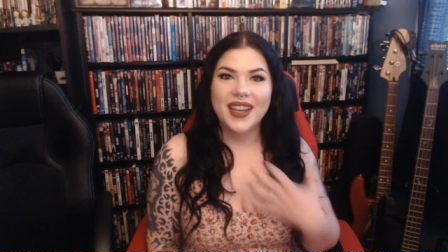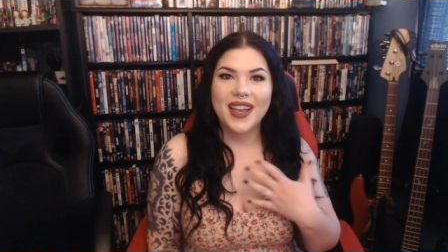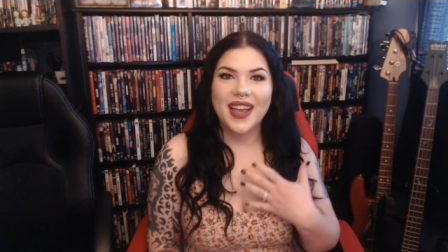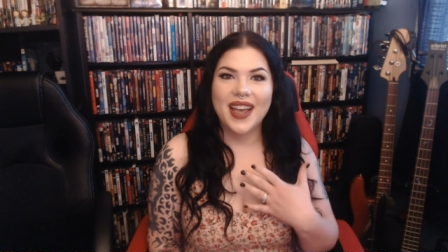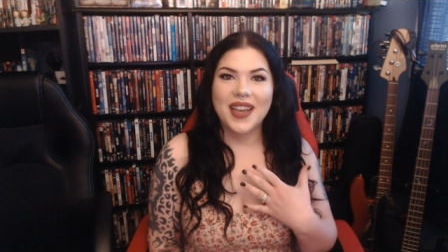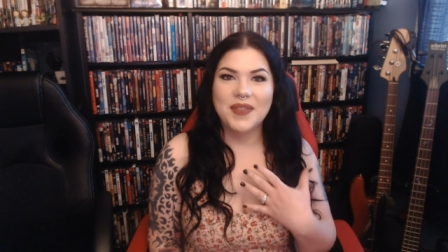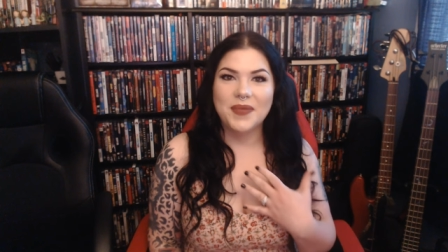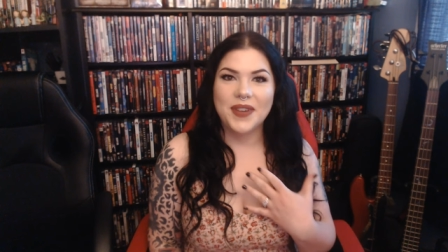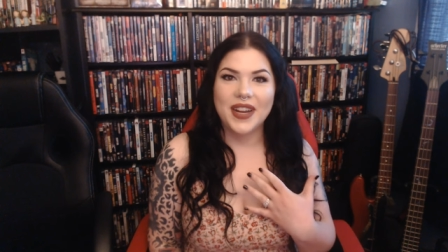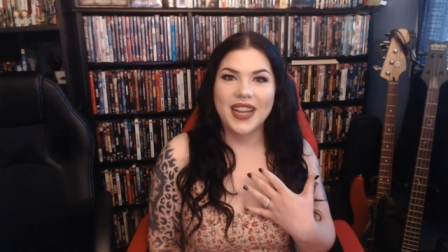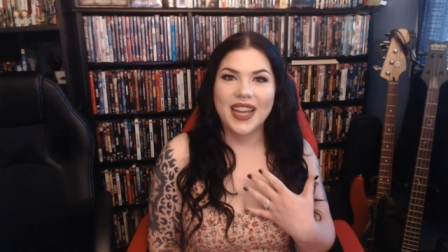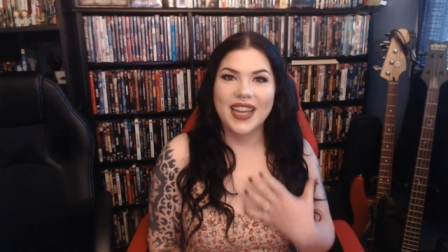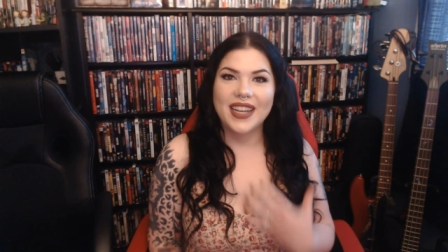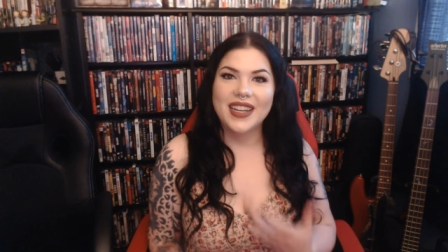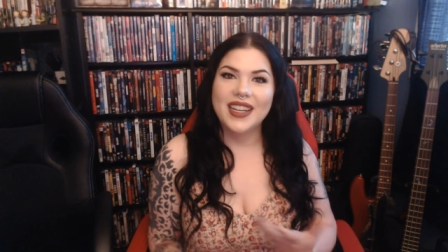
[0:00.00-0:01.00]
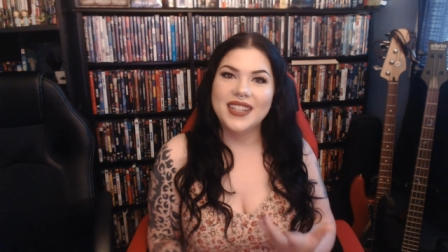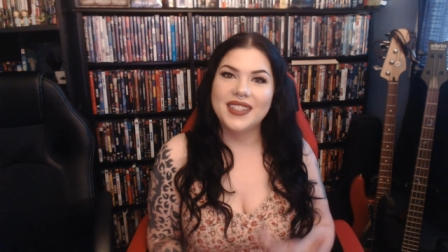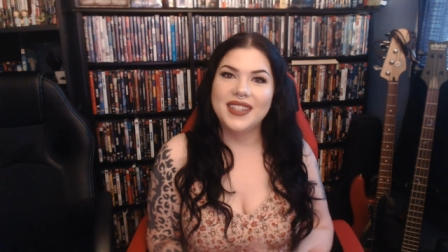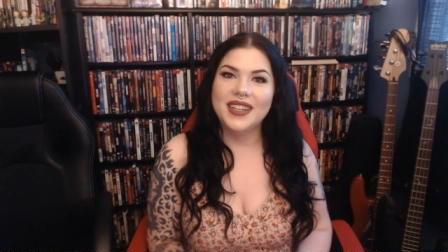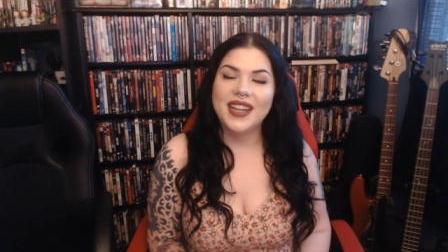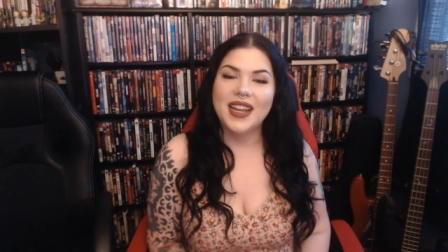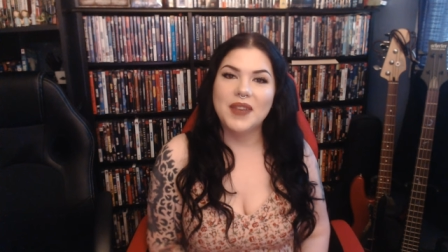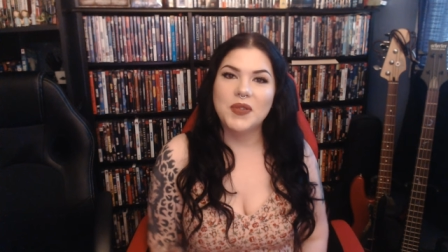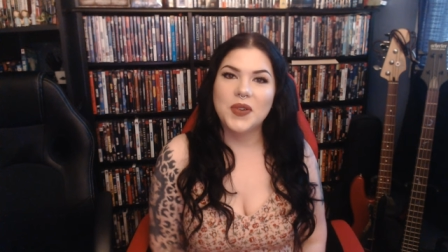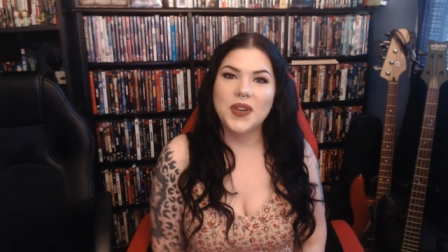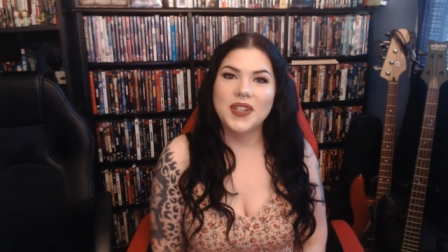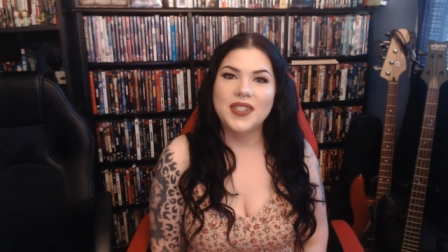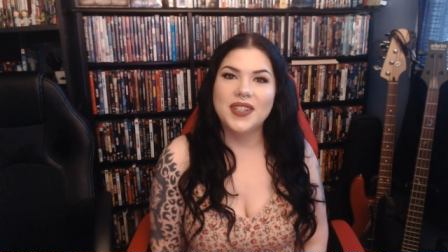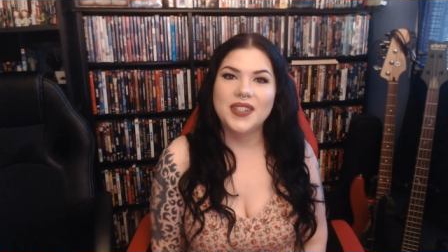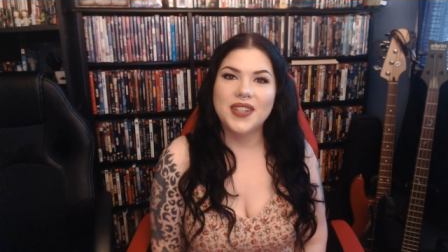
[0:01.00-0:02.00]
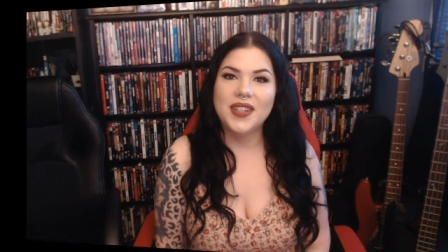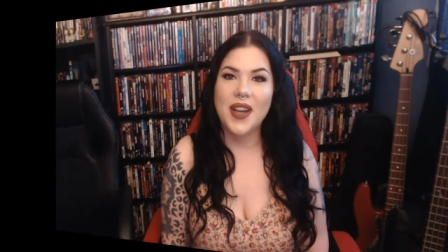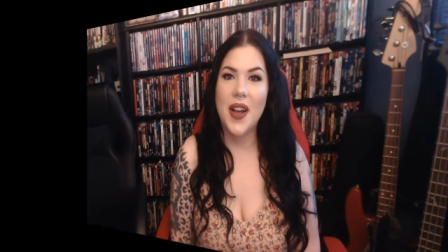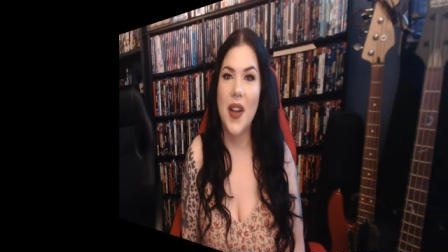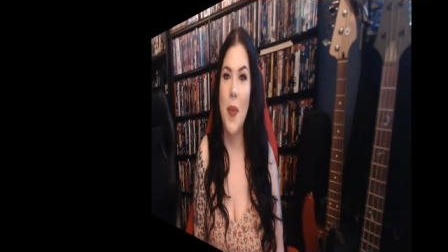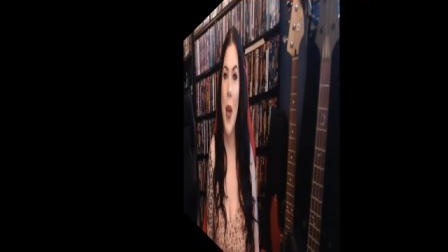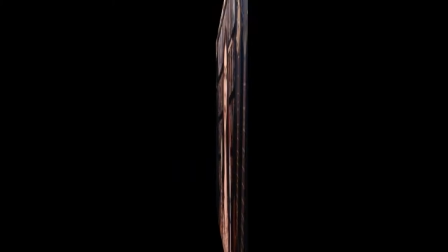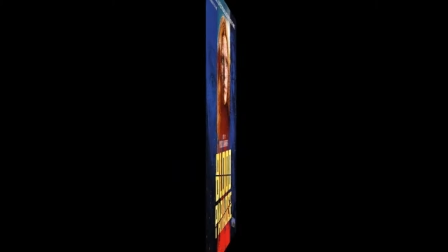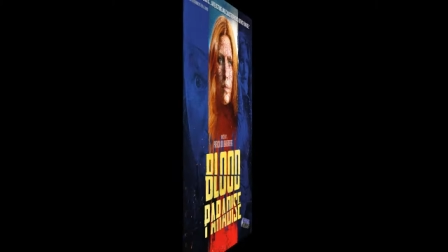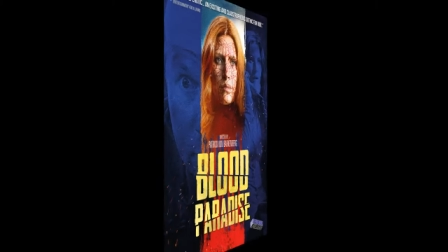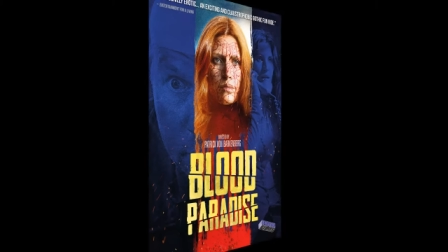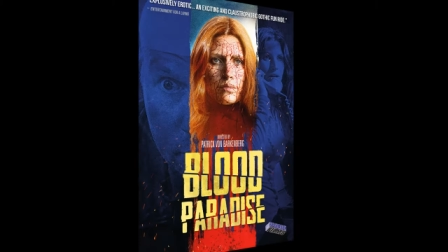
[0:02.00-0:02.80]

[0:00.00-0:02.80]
I'm Rayanne, and today I'm going to talk about Blood